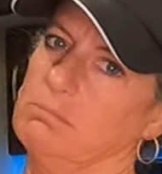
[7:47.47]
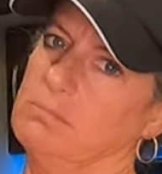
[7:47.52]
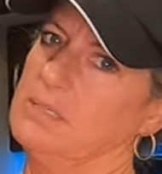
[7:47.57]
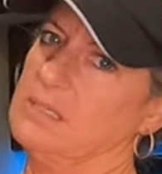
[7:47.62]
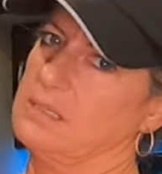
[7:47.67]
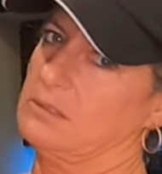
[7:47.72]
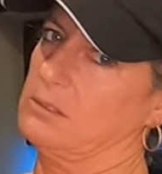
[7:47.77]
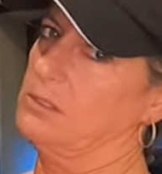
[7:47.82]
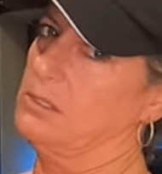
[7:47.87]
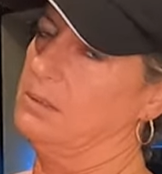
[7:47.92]

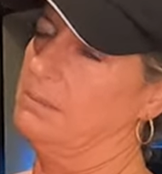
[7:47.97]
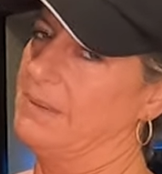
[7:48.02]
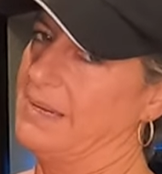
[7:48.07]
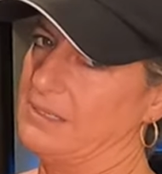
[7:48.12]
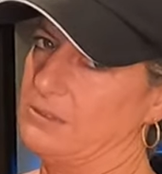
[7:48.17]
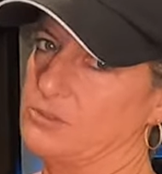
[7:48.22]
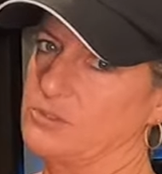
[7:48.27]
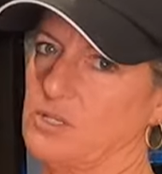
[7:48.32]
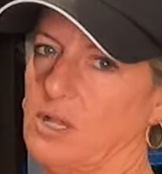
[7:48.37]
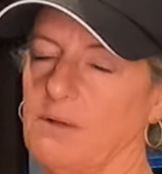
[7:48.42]
get the little
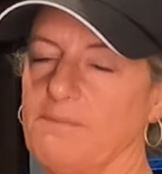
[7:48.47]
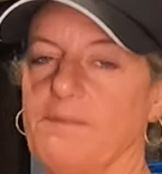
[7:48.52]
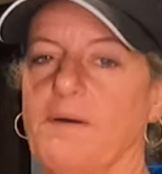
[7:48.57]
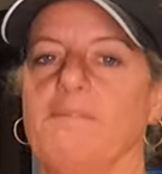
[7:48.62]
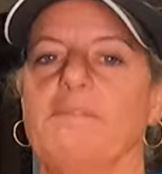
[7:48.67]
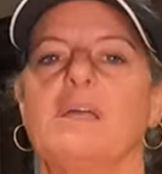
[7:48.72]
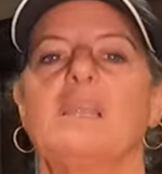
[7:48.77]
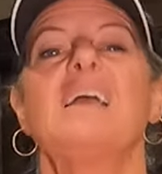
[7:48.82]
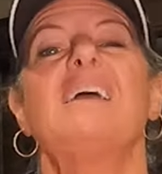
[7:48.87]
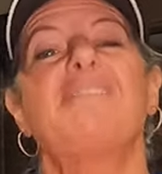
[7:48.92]
mouse off
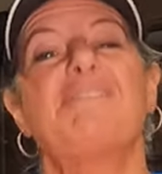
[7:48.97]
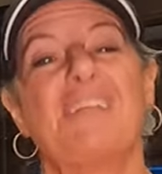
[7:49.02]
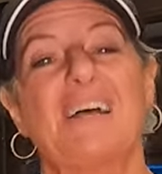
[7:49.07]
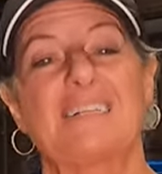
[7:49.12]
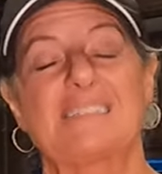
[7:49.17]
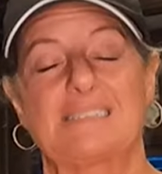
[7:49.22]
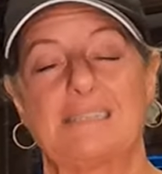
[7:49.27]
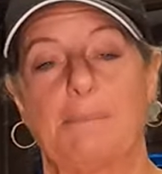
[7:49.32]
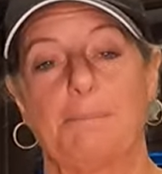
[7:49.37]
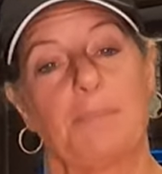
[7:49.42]
of it if
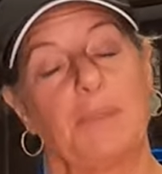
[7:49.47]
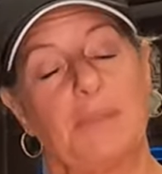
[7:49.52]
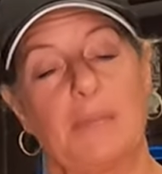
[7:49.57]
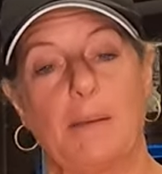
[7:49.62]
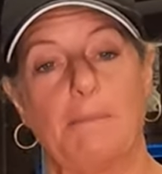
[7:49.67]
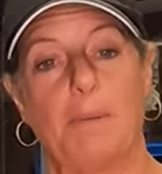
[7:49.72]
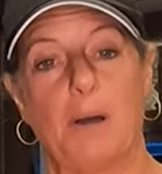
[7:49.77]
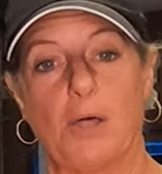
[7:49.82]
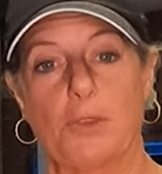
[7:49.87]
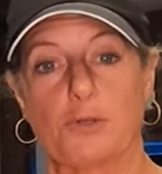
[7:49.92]
that's something
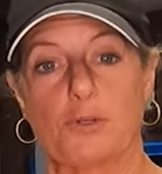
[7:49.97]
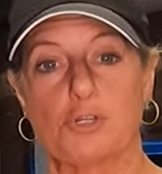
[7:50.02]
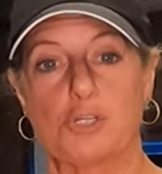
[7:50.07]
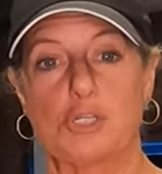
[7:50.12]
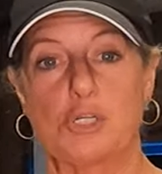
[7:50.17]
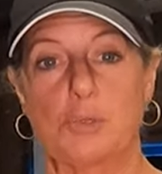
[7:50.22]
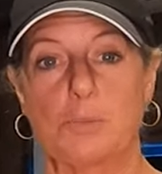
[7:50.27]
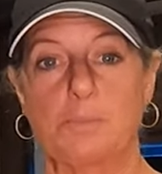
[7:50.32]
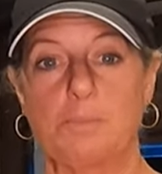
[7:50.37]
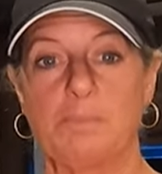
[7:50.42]
that
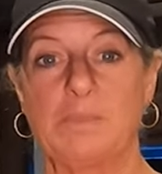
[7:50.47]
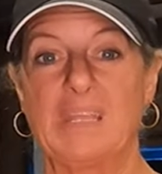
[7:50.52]
bothers you.